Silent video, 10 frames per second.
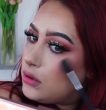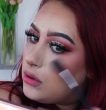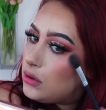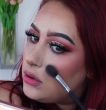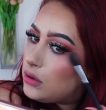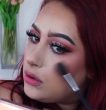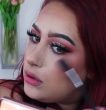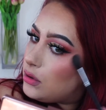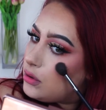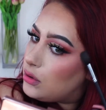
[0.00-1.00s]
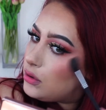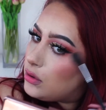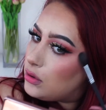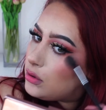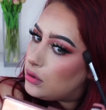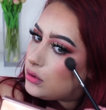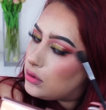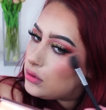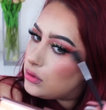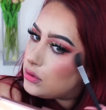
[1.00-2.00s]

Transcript: (silence)